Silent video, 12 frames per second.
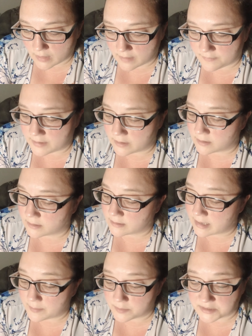their
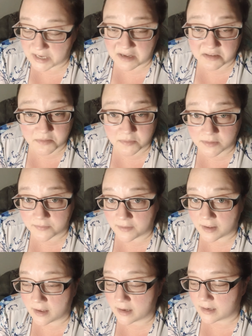neighbor's house was
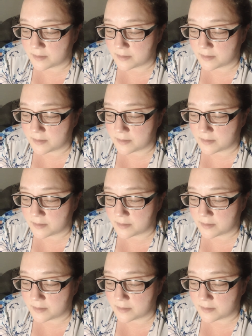fine.